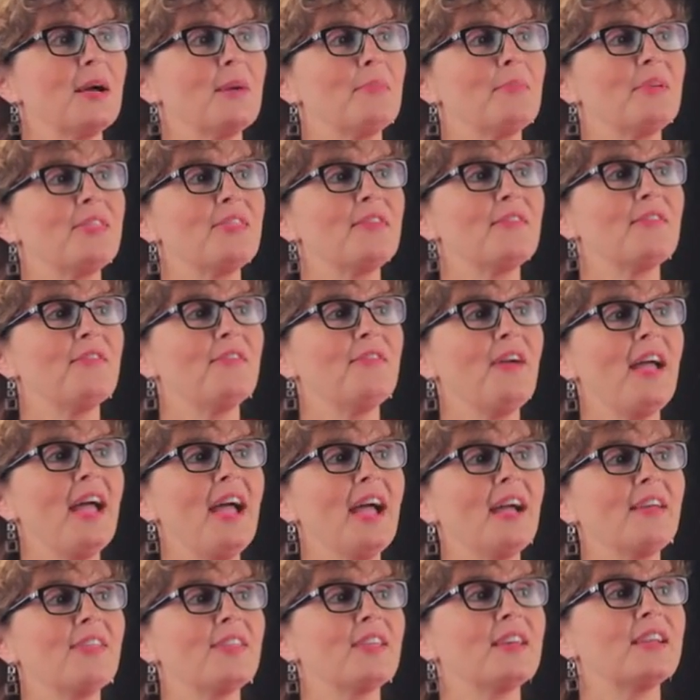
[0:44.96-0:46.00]
But the
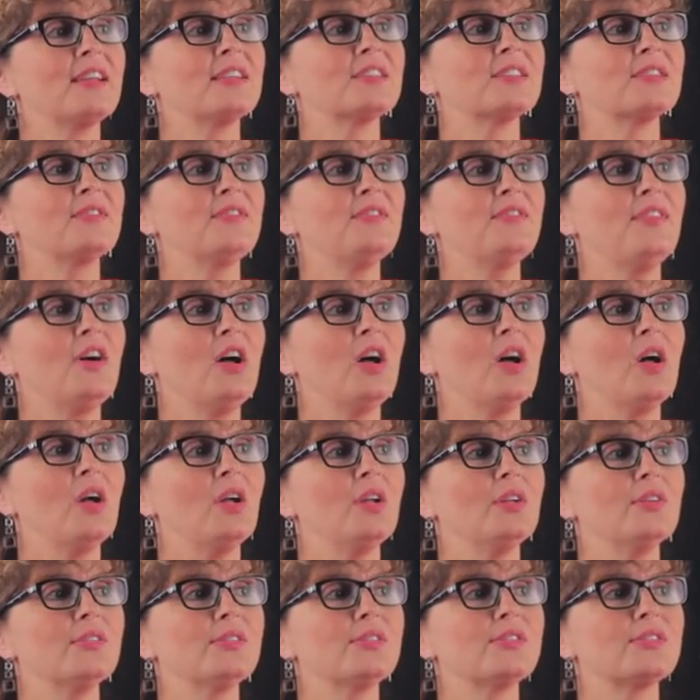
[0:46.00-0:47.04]
fact that it's
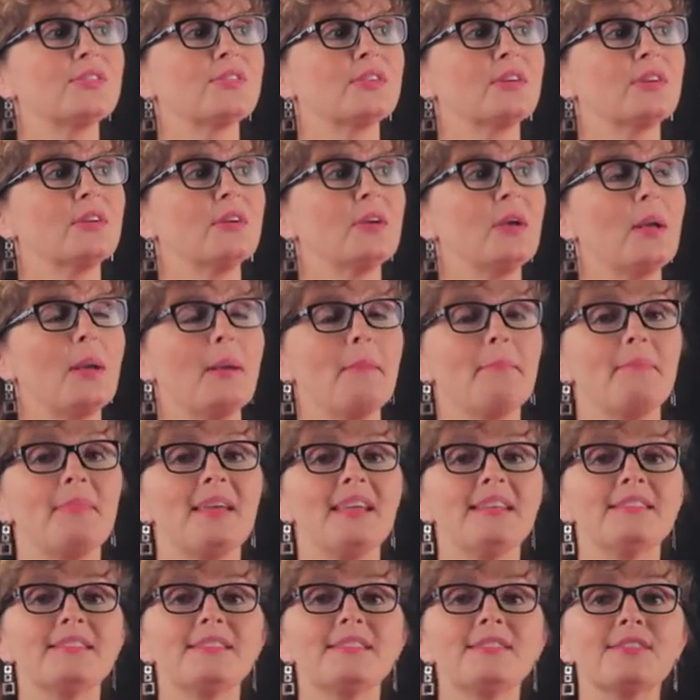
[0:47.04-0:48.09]
false
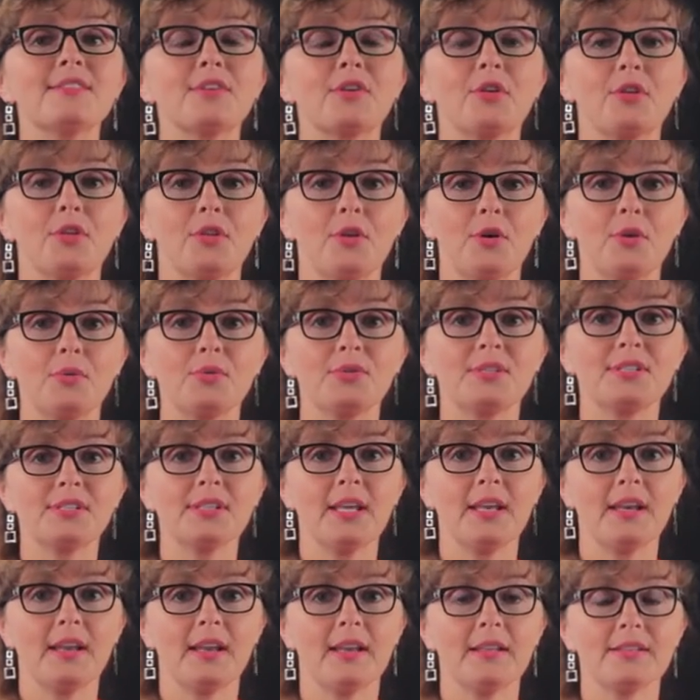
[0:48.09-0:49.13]
means it's a closed
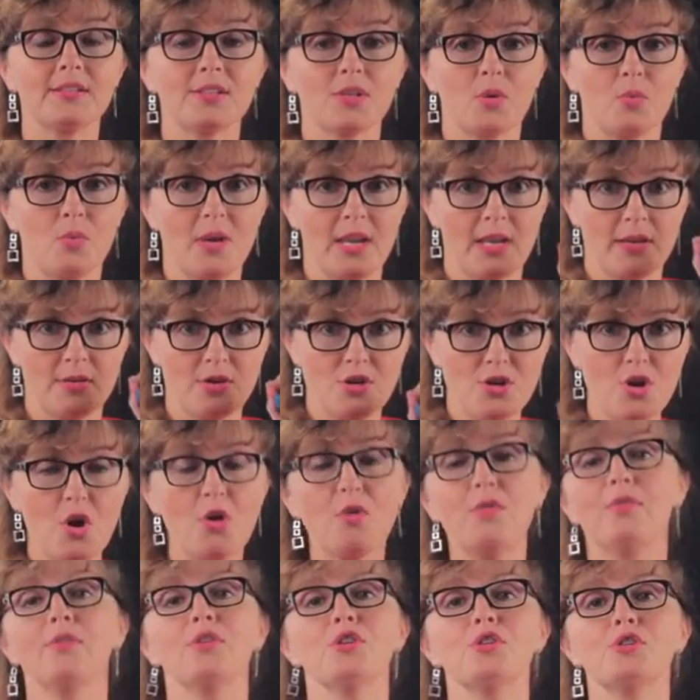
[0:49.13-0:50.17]
sentence. We
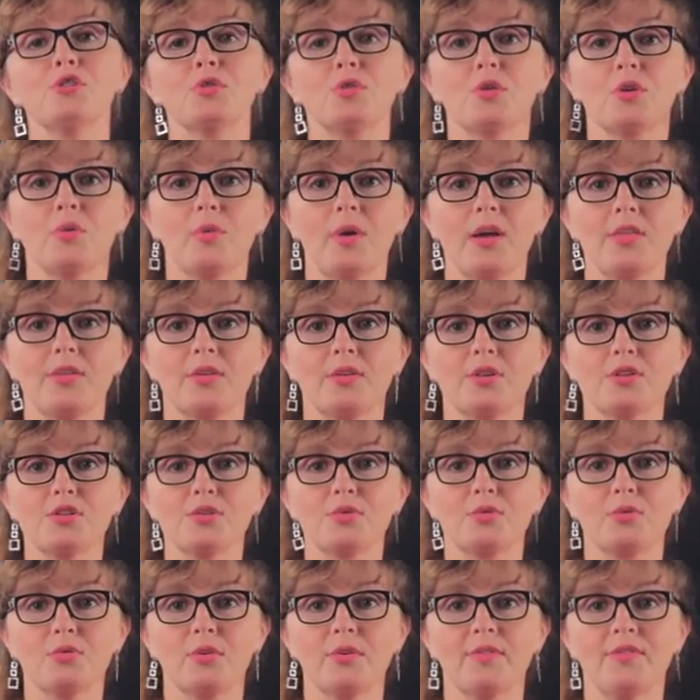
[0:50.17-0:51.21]
know for sure whether it's
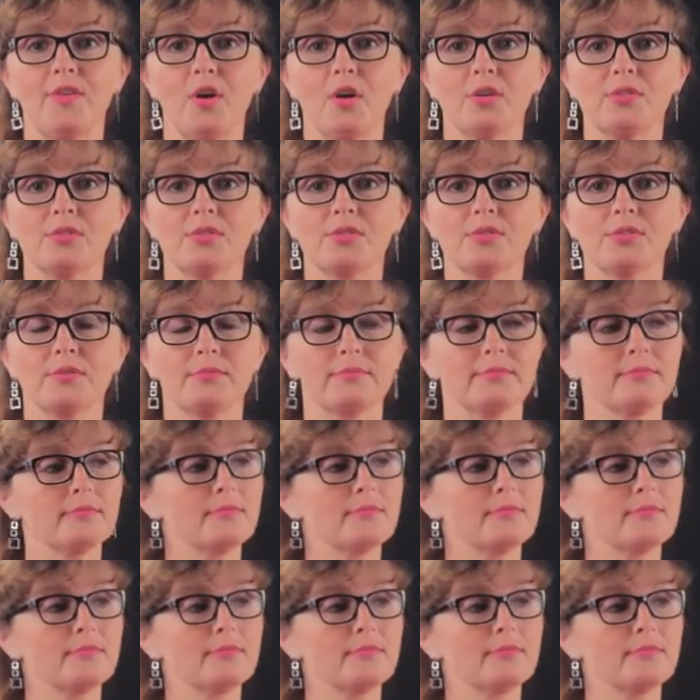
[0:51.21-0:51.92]
true or false.